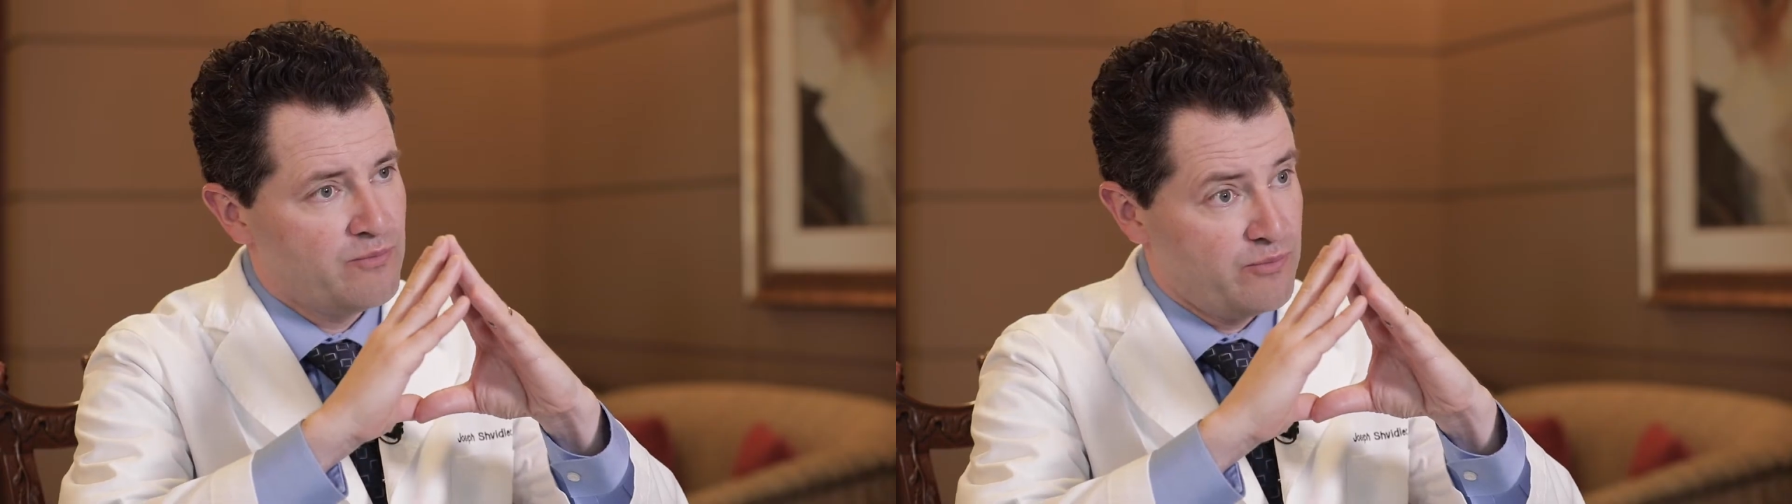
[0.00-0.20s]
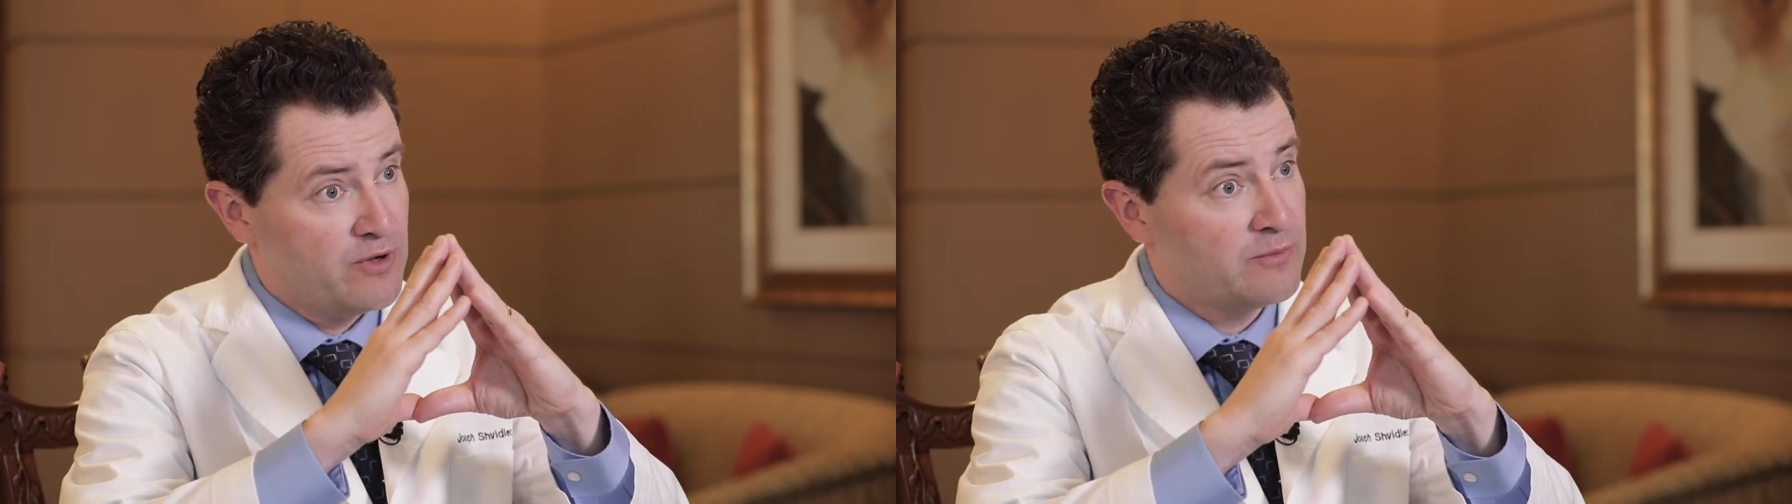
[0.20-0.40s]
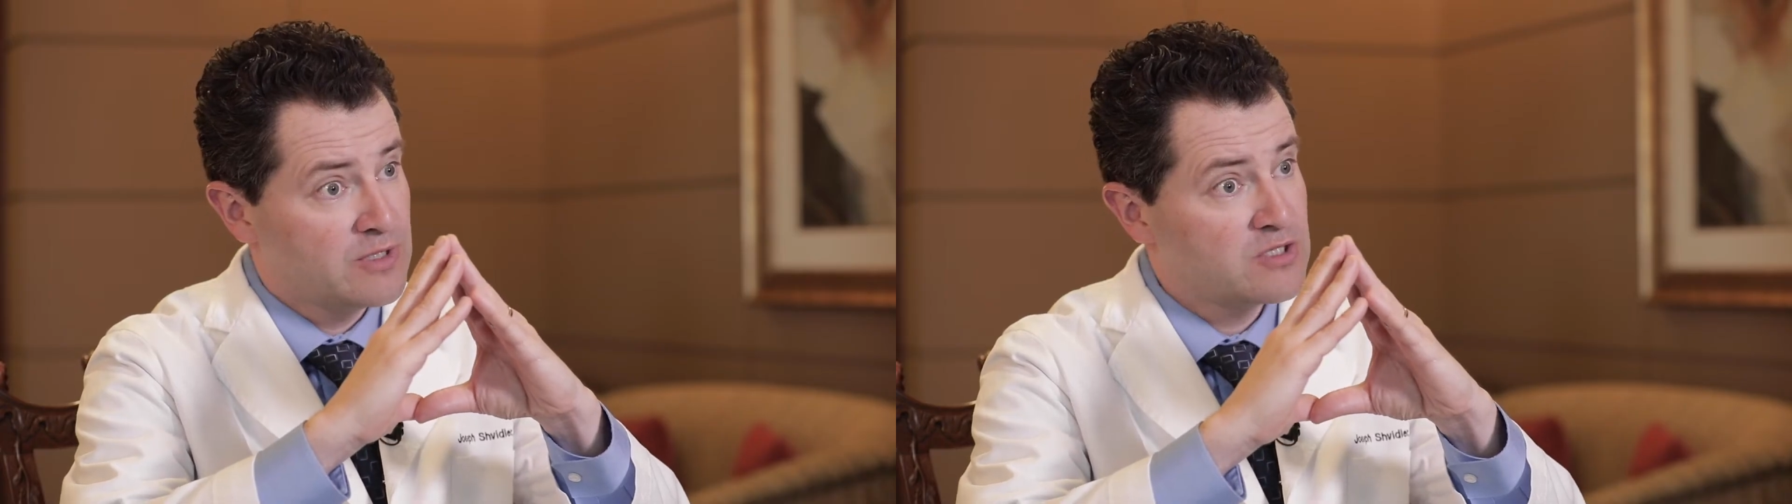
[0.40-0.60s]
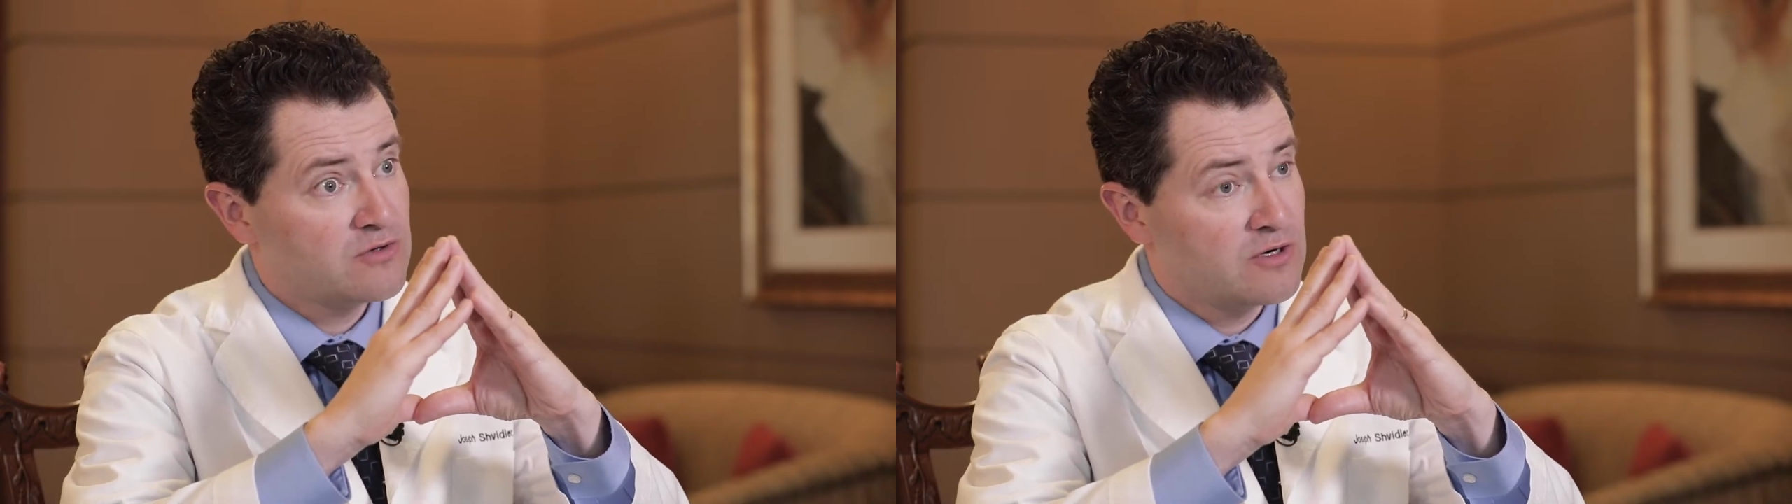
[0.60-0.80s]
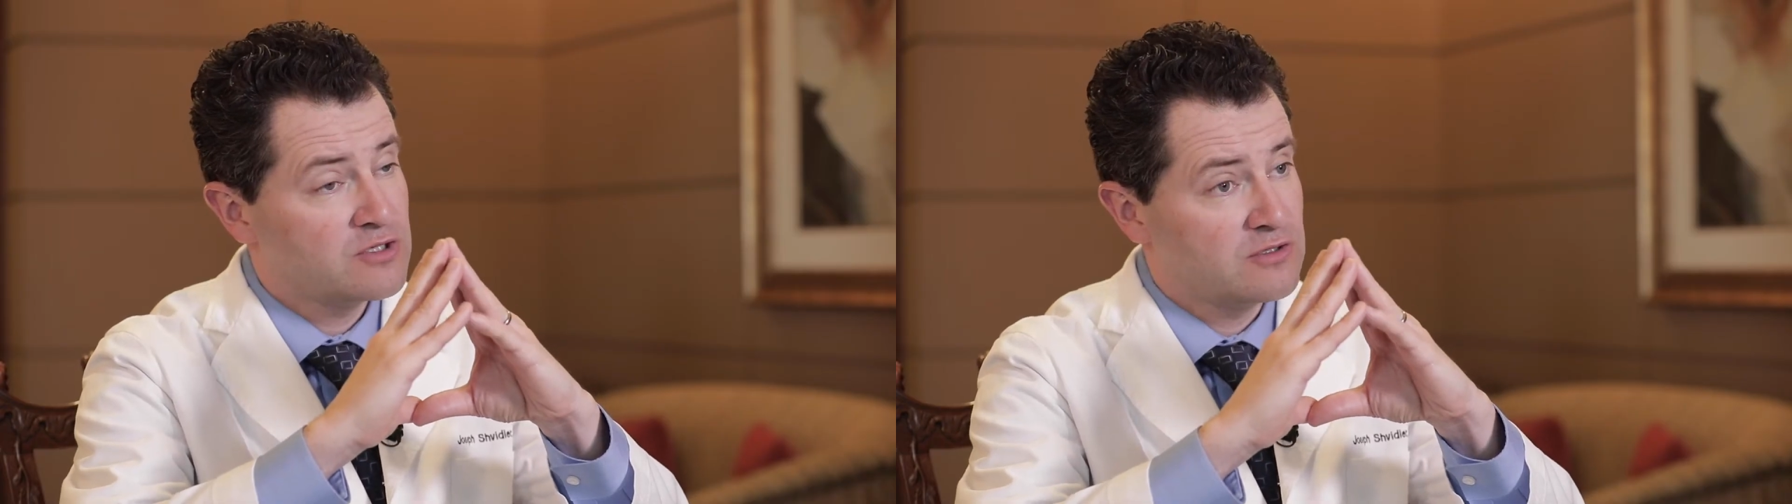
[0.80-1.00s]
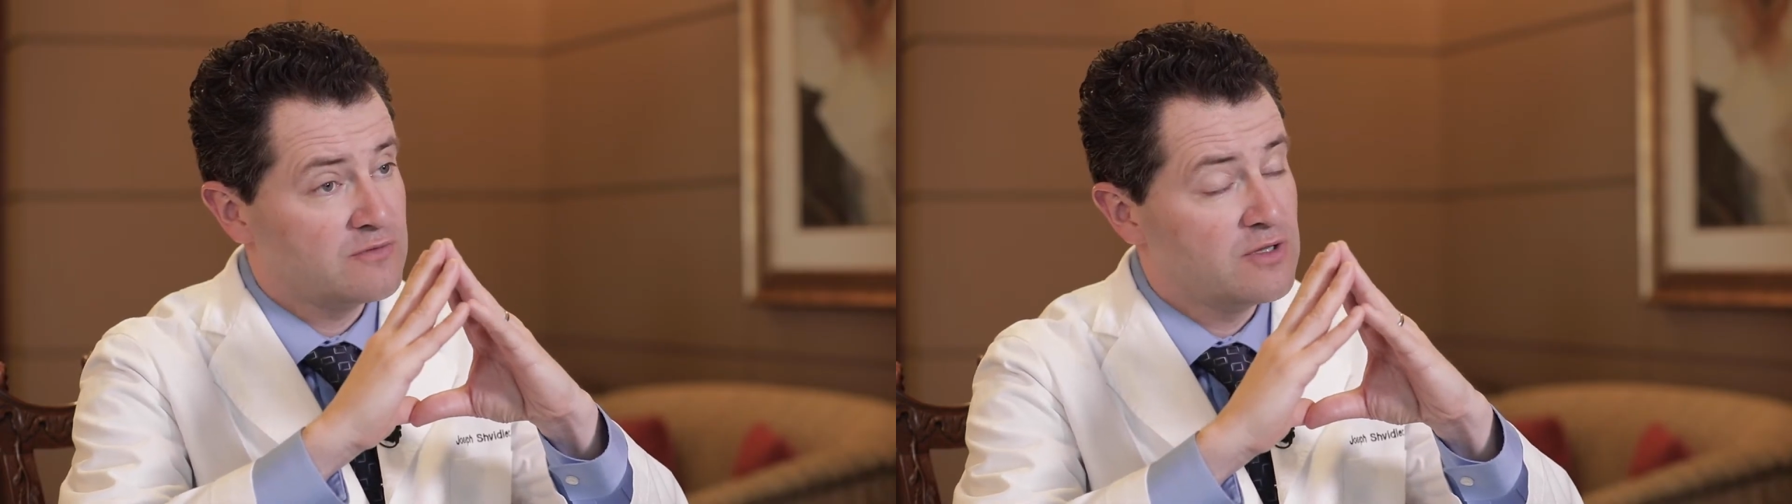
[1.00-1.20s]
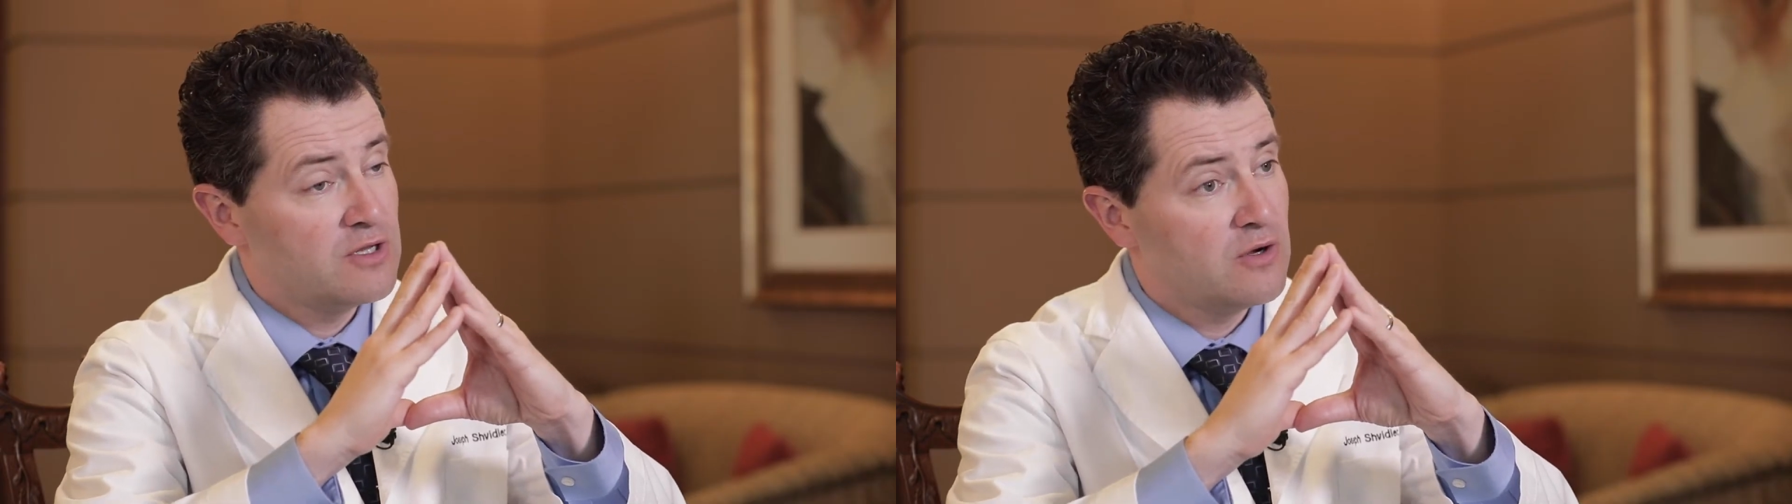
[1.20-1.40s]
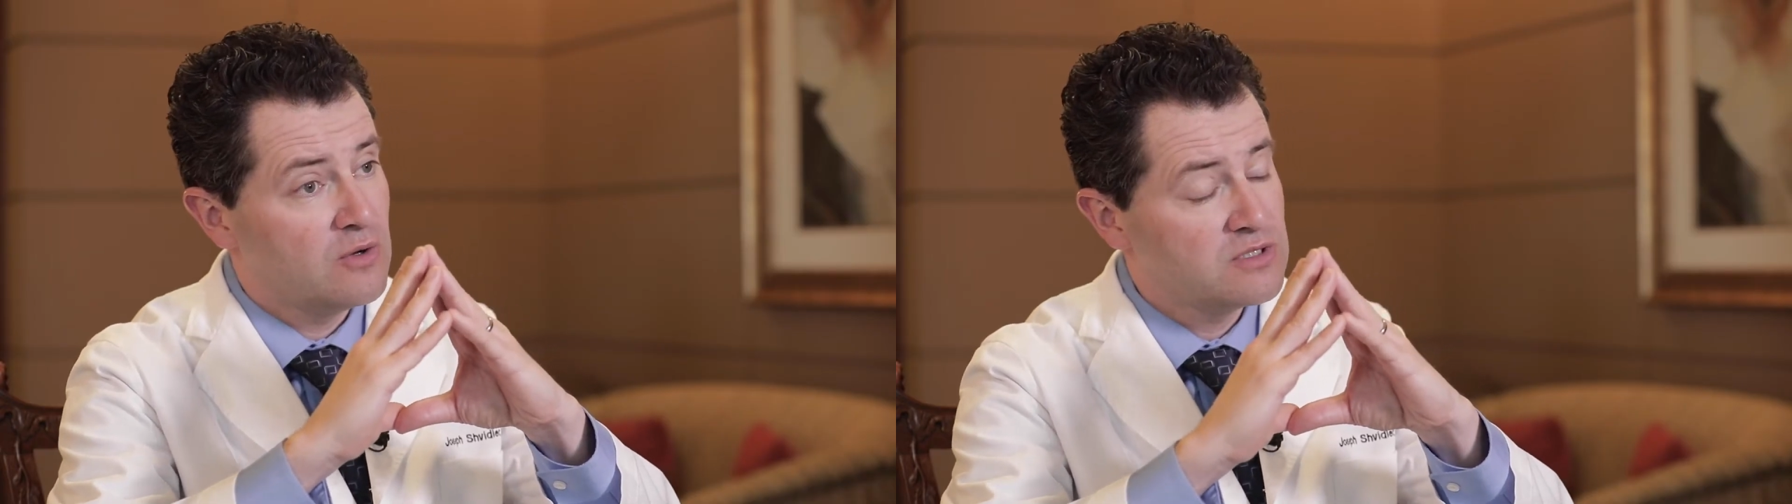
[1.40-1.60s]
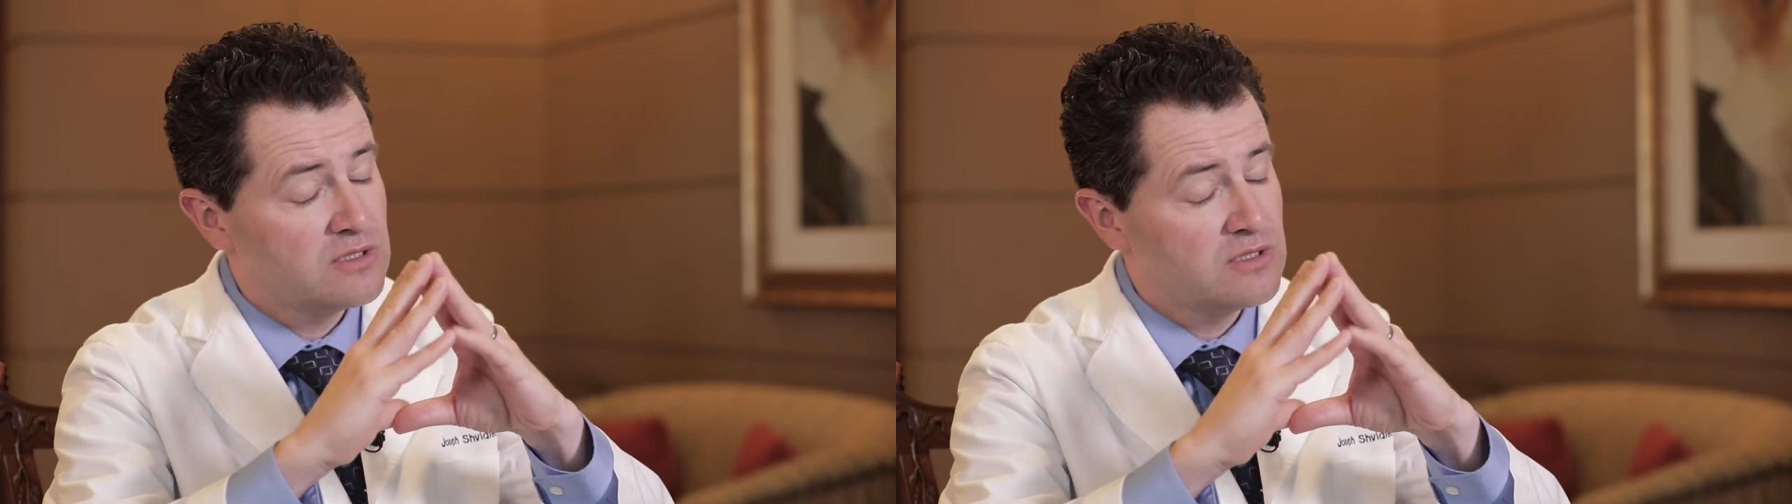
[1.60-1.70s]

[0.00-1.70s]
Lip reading: pyramid structure of the nose.